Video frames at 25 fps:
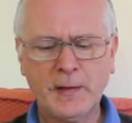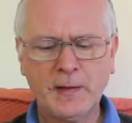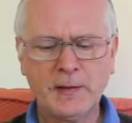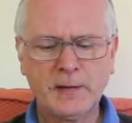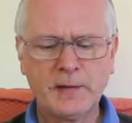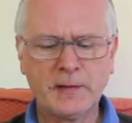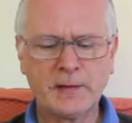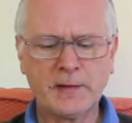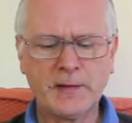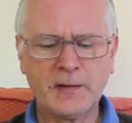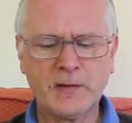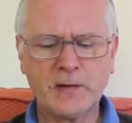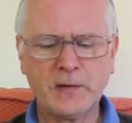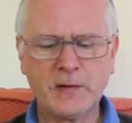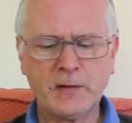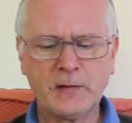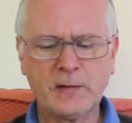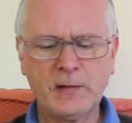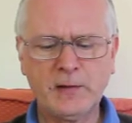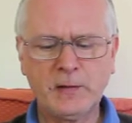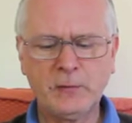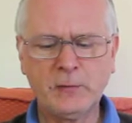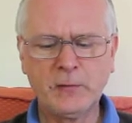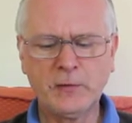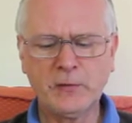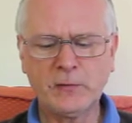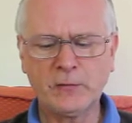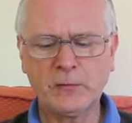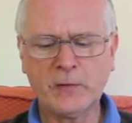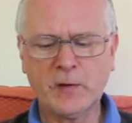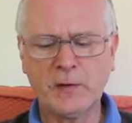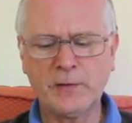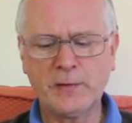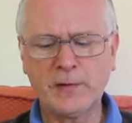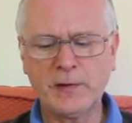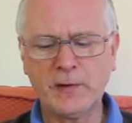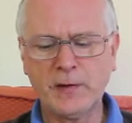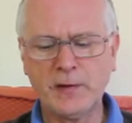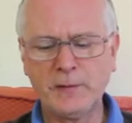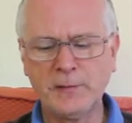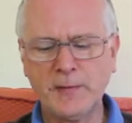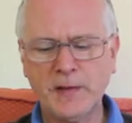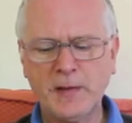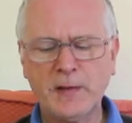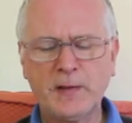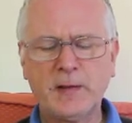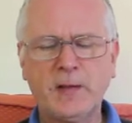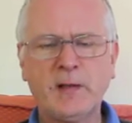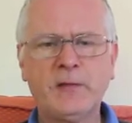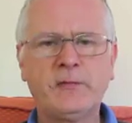that they certainly would have woken him
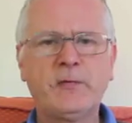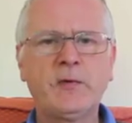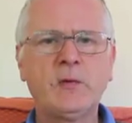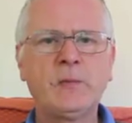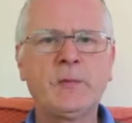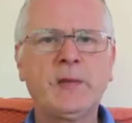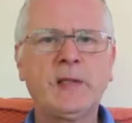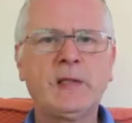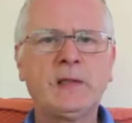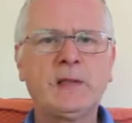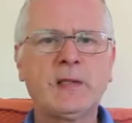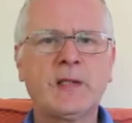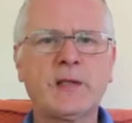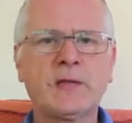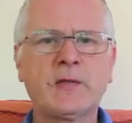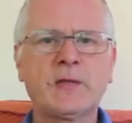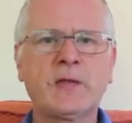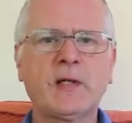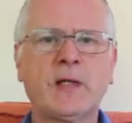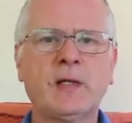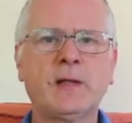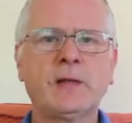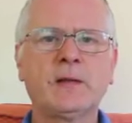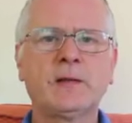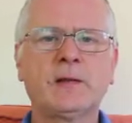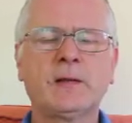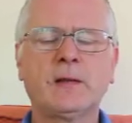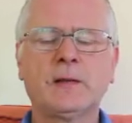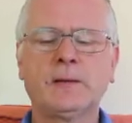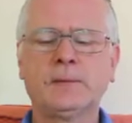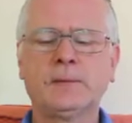if he had been less tired.